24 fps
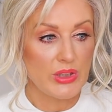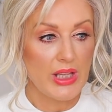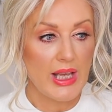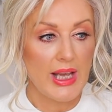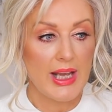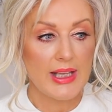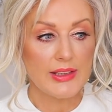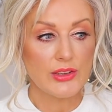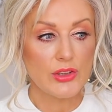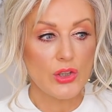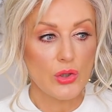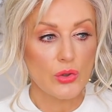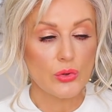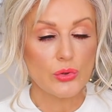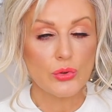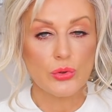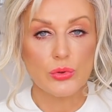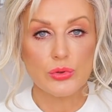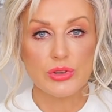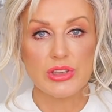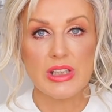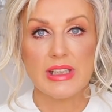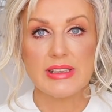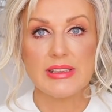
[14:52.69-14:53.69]
that are not
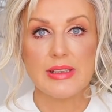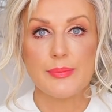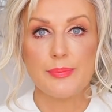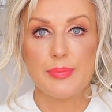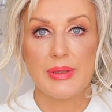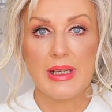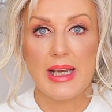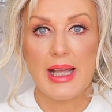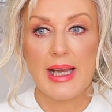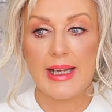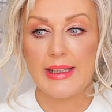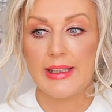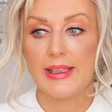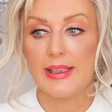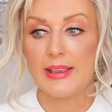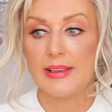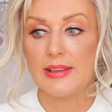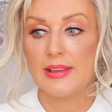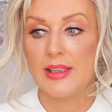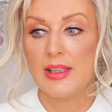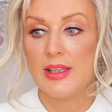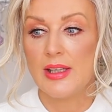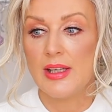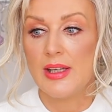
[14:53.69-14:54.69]
good at
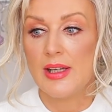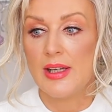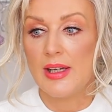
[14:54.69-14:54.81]
applying